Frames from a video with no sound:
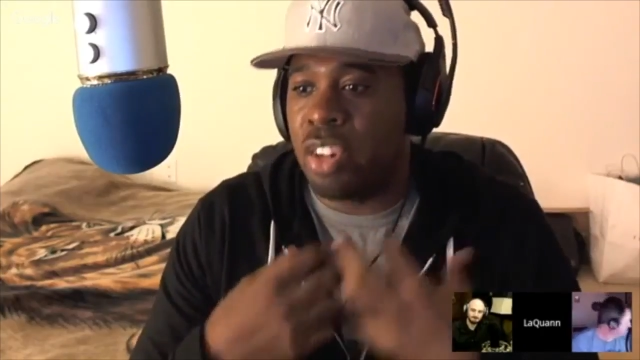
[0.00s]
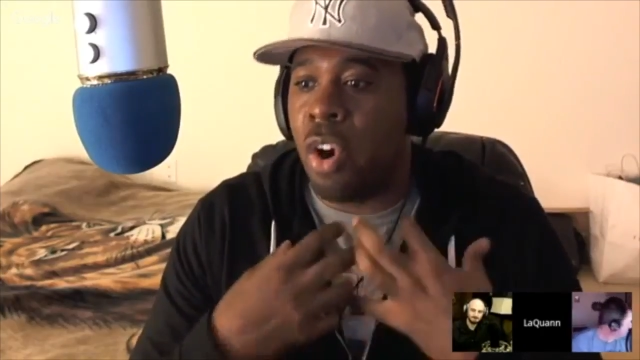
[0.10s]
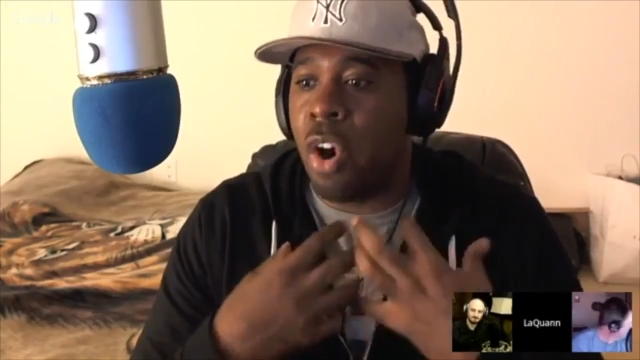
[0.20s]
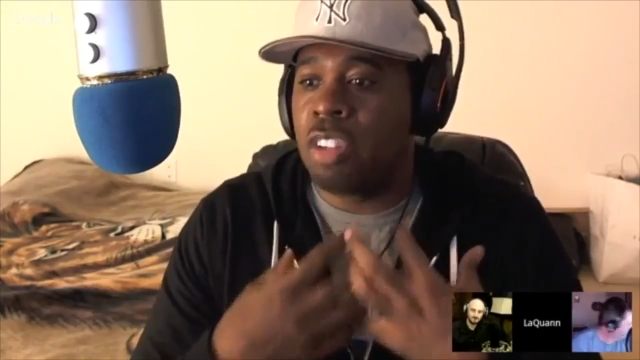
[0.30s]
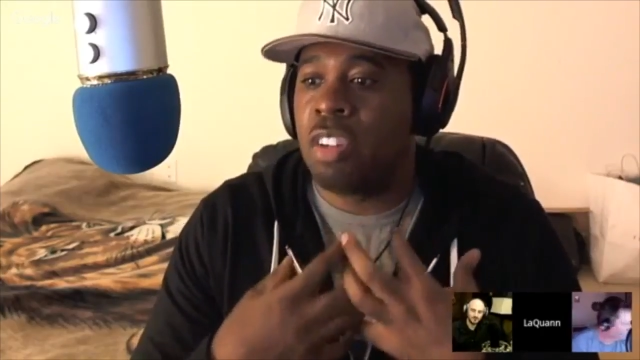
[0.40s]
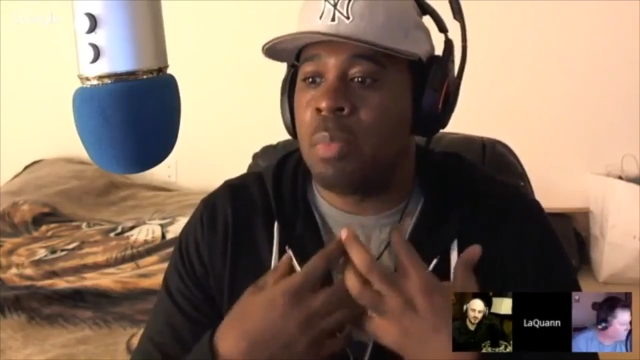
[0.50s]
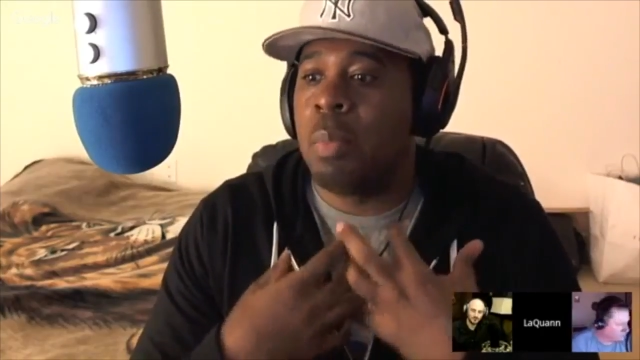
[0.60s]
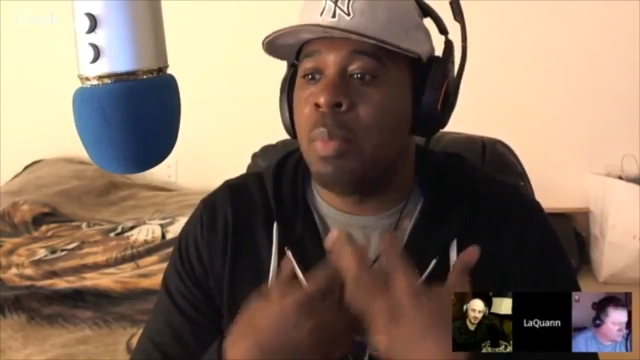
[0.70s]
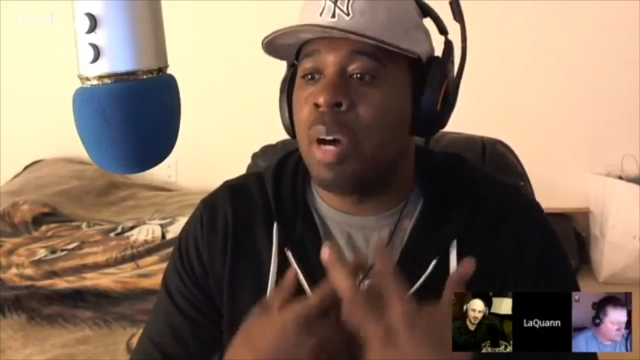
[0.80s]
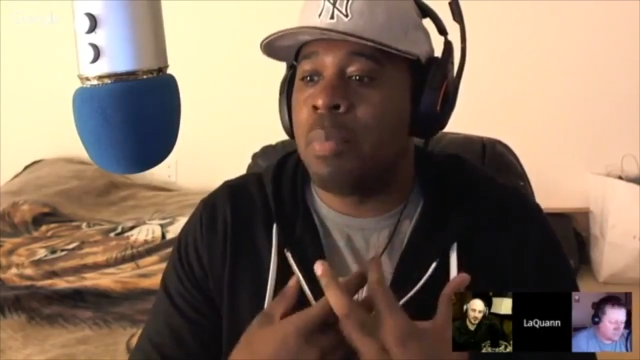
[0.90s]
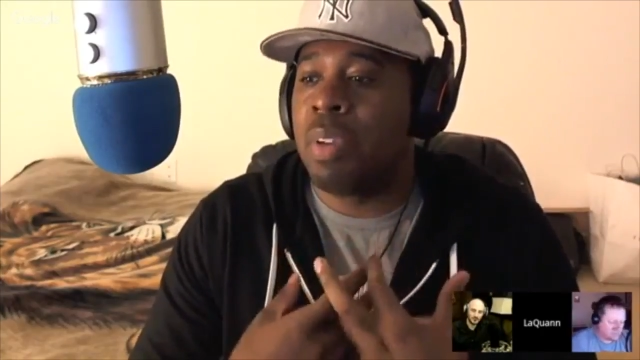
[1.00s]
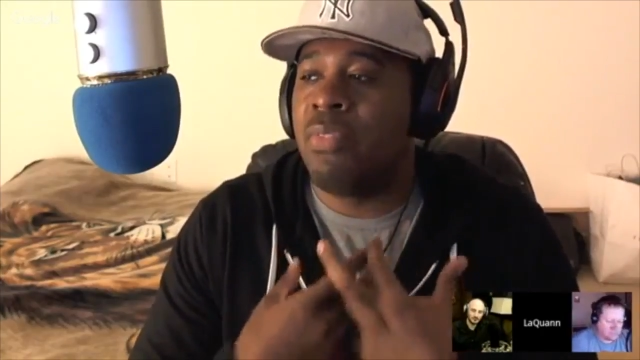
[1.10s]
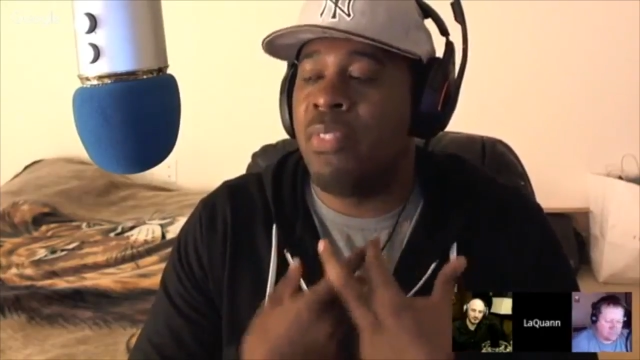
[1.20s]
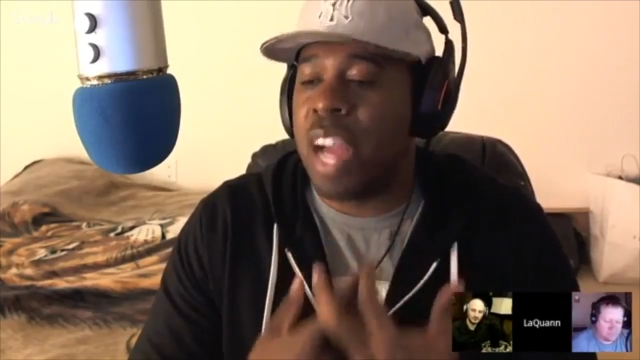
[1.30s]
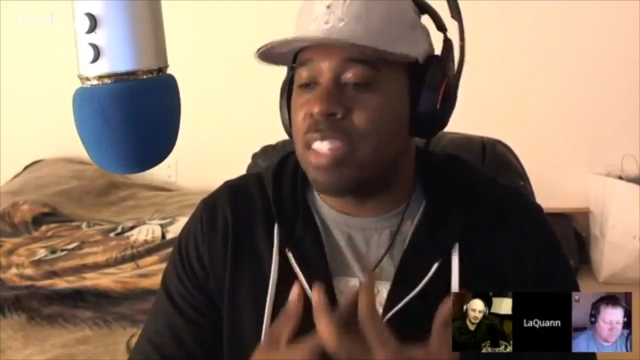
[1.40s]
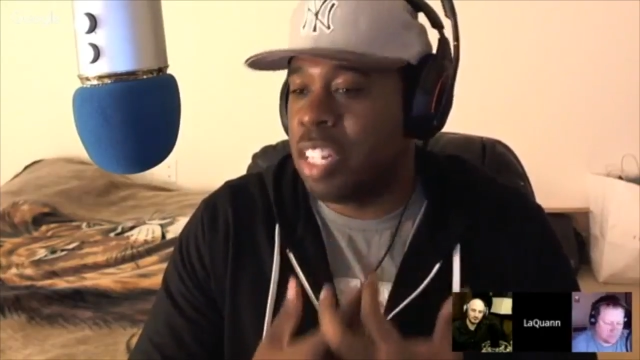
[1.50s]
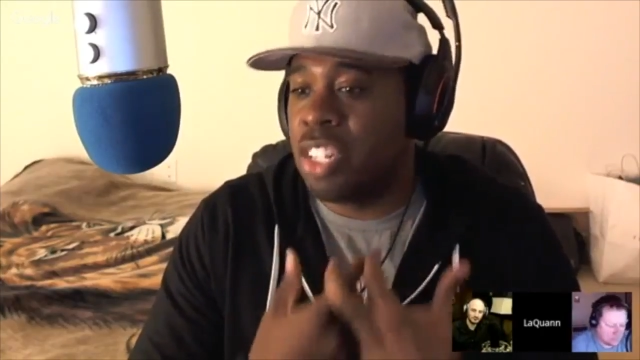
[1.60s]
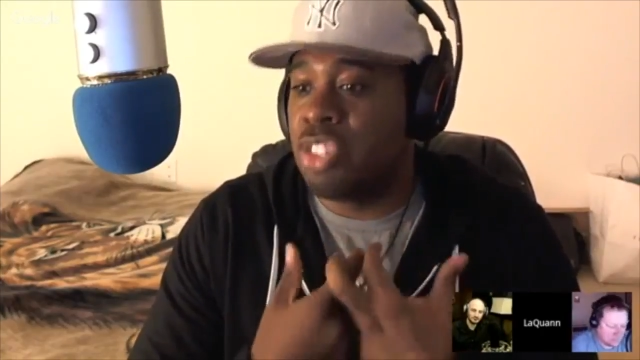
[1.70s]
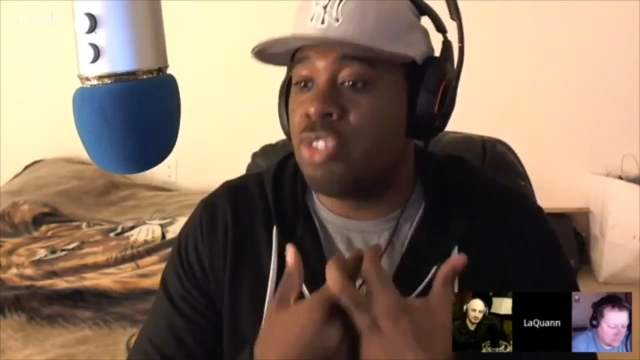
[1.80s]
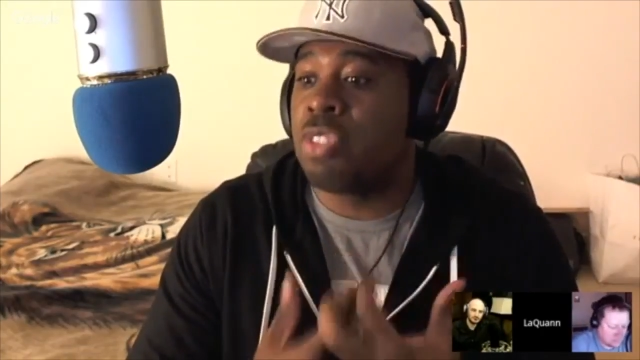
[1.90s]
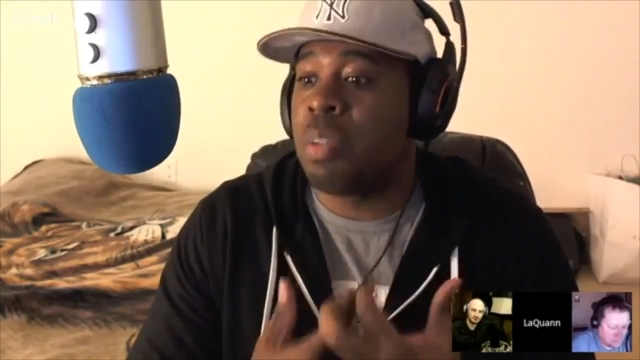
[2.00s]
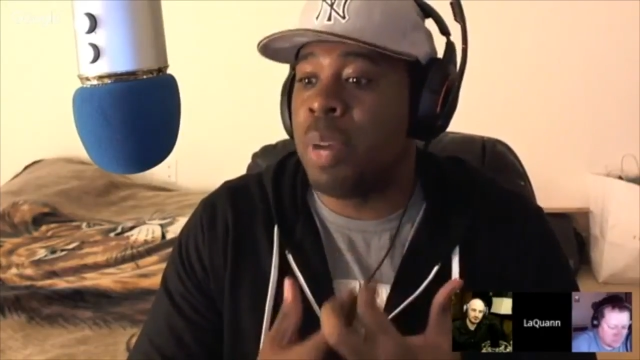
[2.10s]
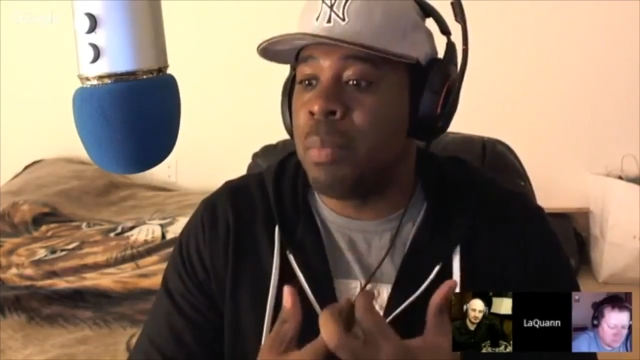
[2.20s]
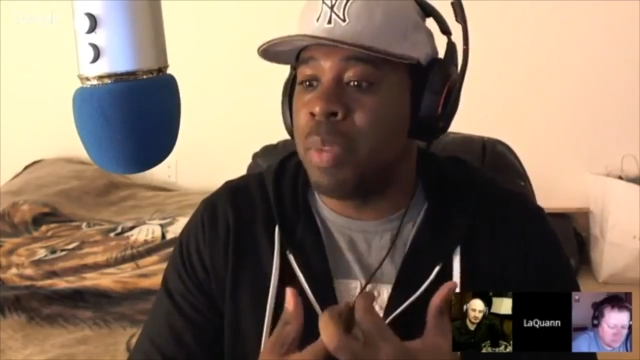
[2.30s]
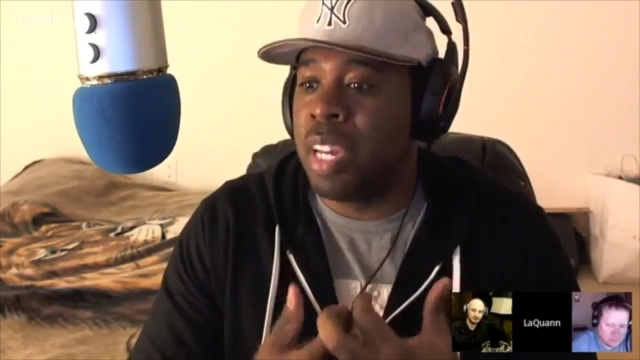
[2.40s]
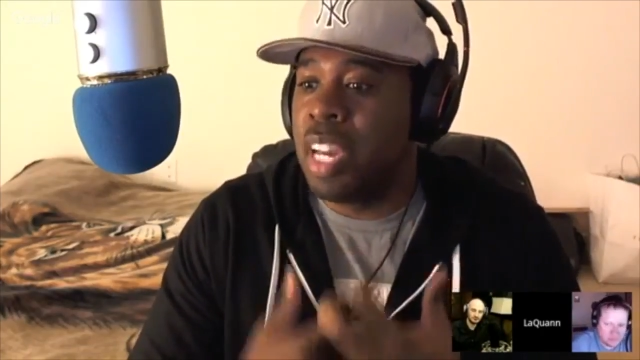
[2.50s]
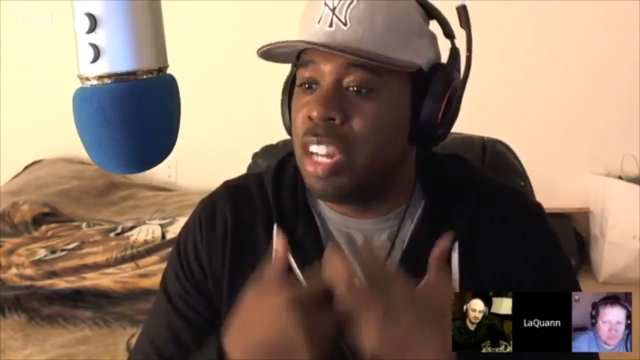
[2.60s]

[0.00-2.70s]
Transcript: Your heart's gonna be pumping faster than it's used to pumping.